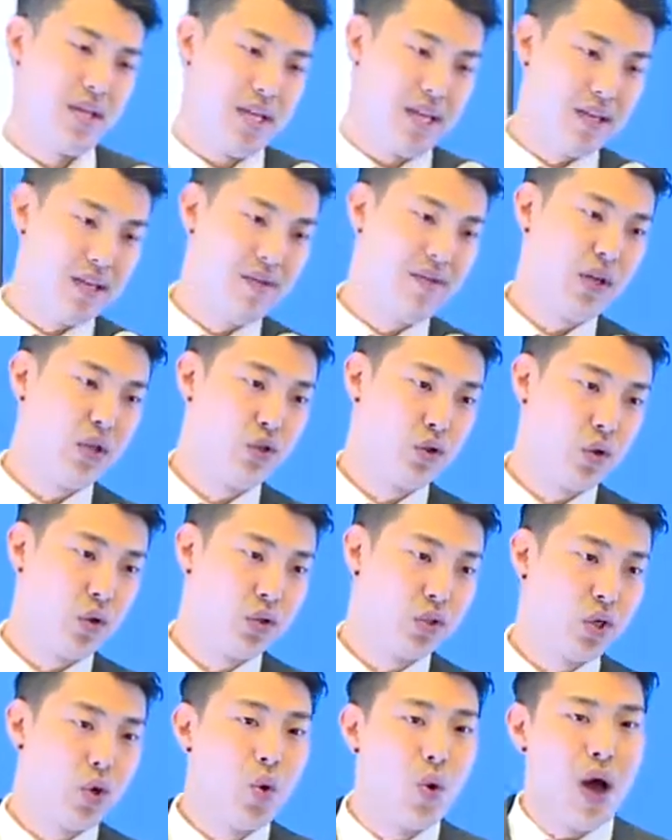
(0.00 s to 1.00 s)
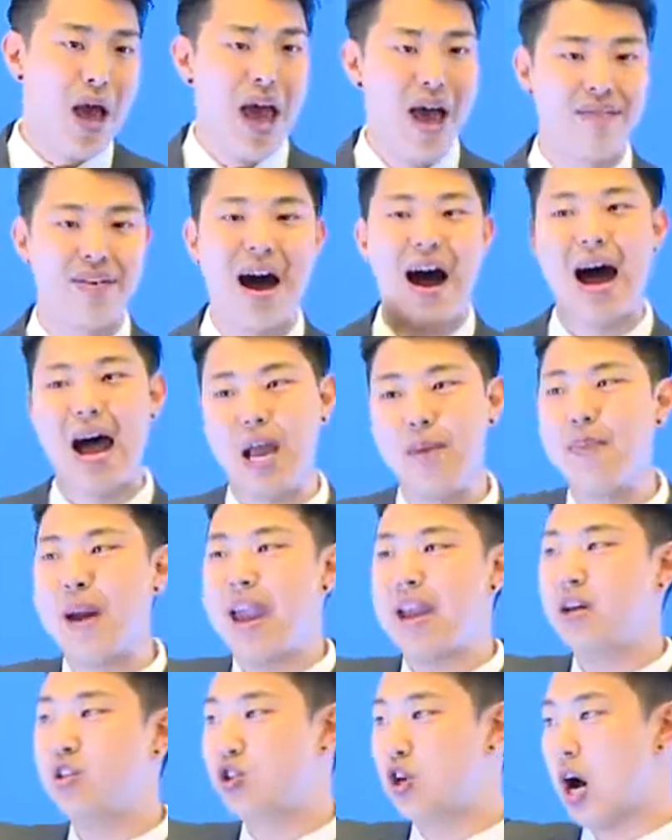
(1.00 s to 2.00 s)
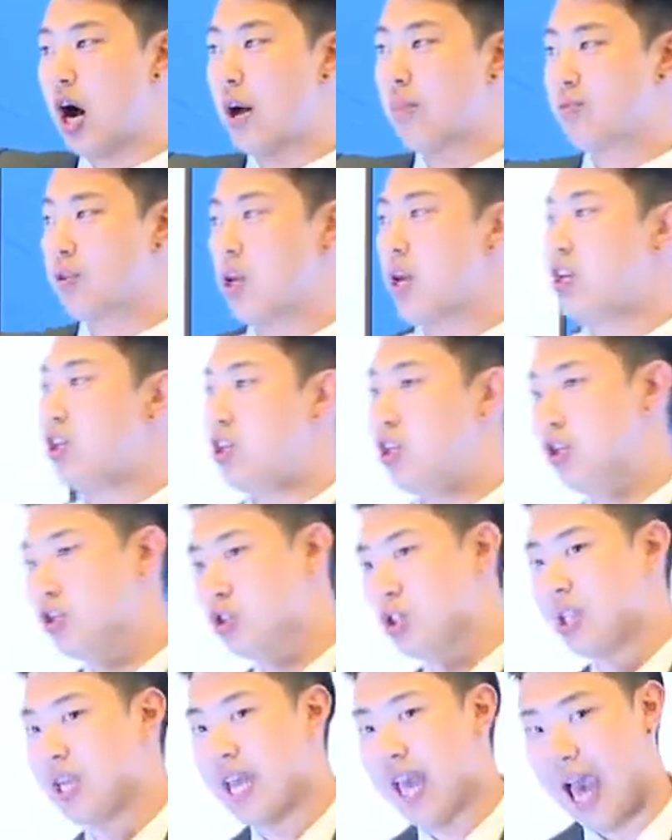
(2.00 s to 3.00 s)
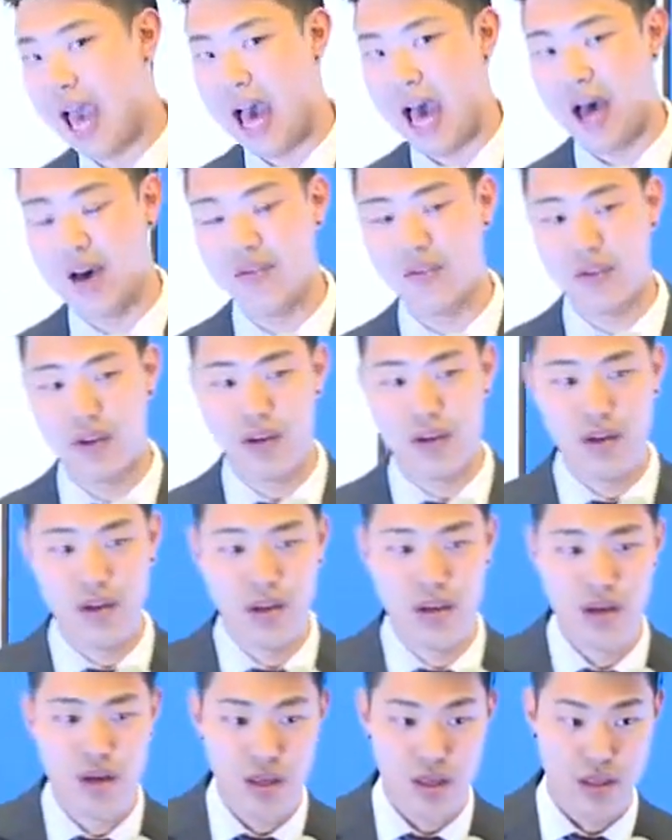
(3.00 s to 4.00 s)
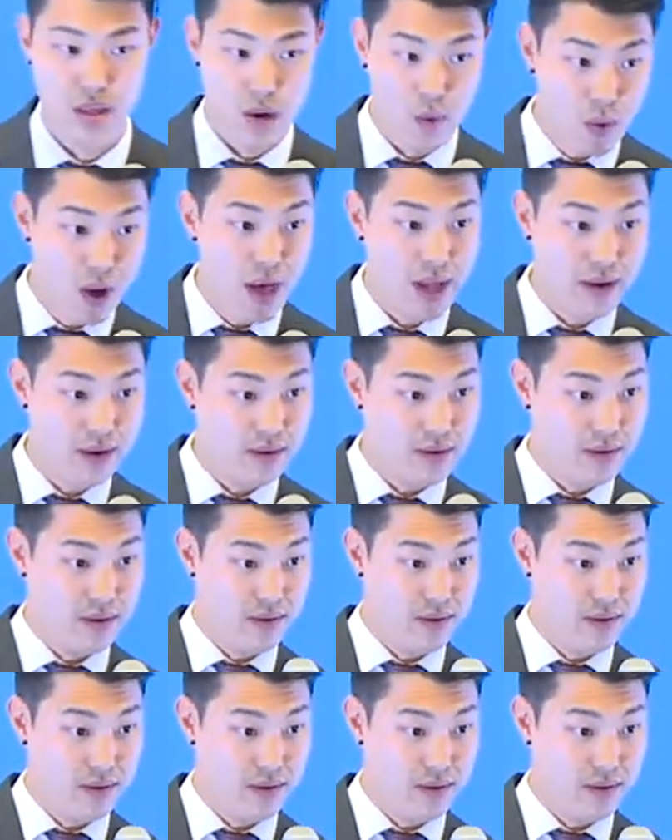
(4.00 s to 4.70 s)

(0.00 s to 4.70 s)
individuals who have high paying jobs usually have the what?